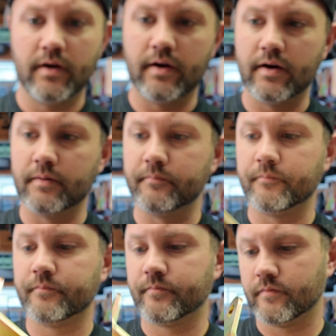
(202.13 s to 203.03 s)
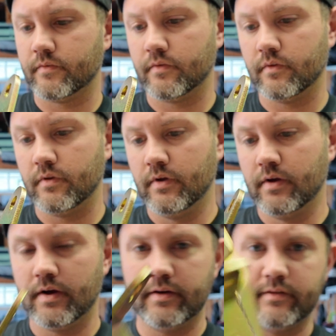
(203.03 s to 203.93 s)
I
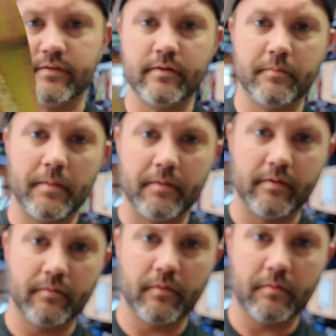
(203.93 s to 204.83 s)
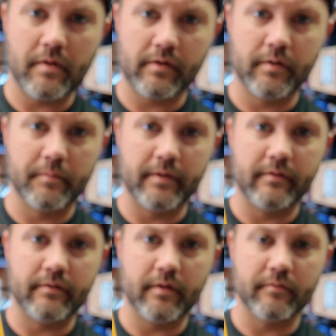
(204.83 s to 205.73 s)
did see maybe it could have
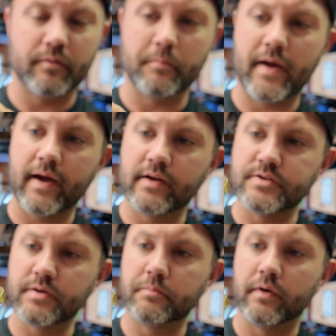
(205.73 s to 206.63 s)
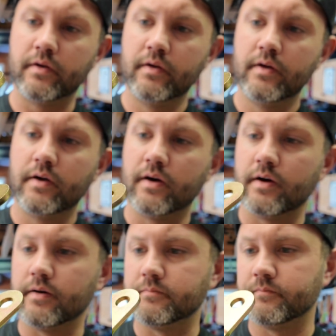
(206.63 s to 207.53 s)
been done from packaging, but
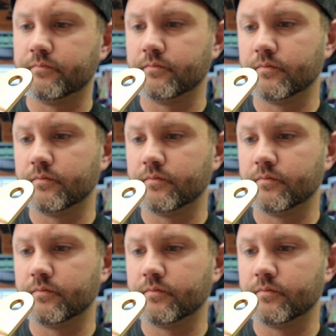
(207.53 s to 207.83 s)
oh